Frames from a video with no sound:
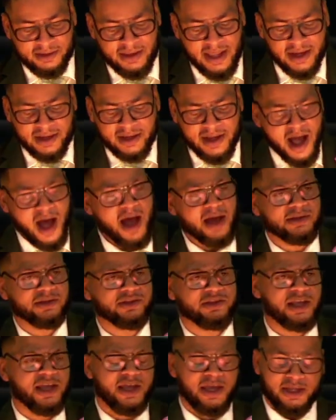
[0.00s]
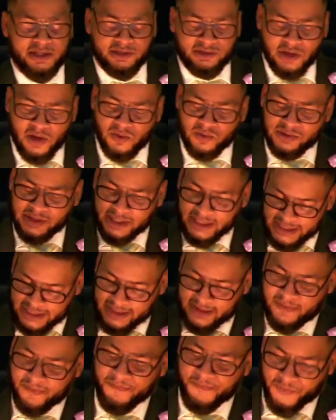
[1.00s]
that God said, don't
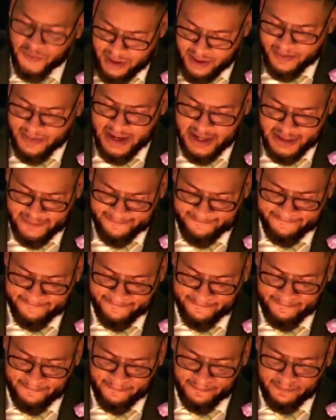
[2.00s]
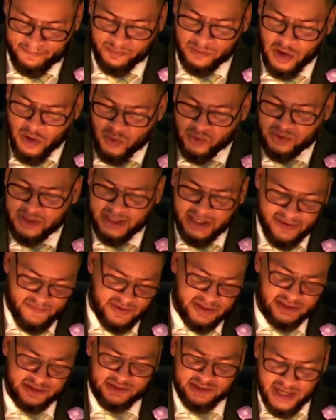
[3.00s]
eat from it. Don't
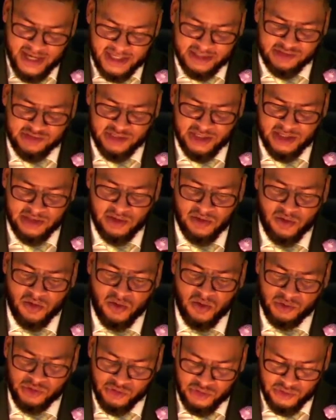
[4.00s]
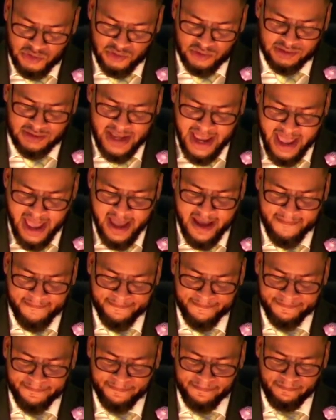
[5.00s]
even touch it or you'll die."
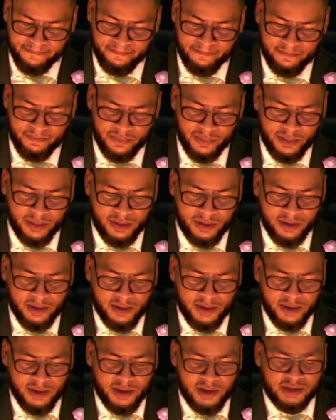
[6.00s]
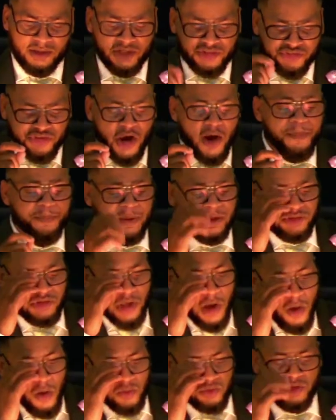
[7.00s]
The serpent
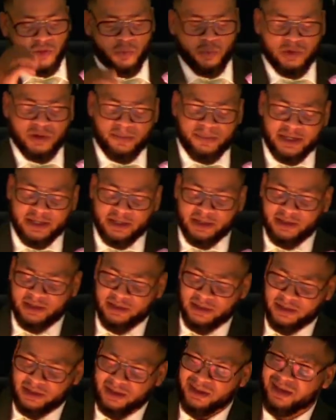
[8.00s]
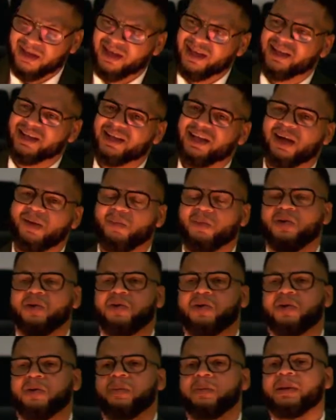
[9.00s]
told the woman, "Come
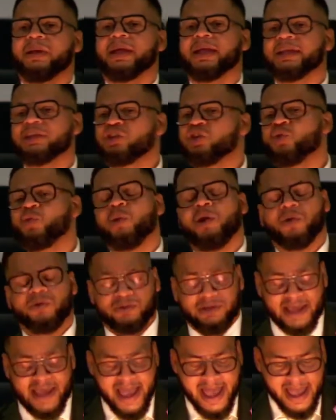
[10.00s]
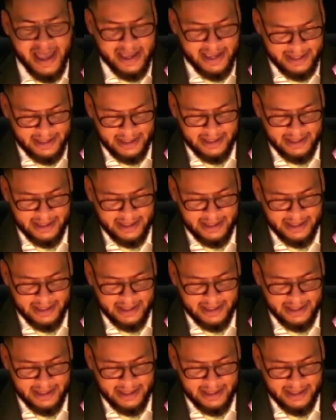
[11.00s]
on, man, you won't die.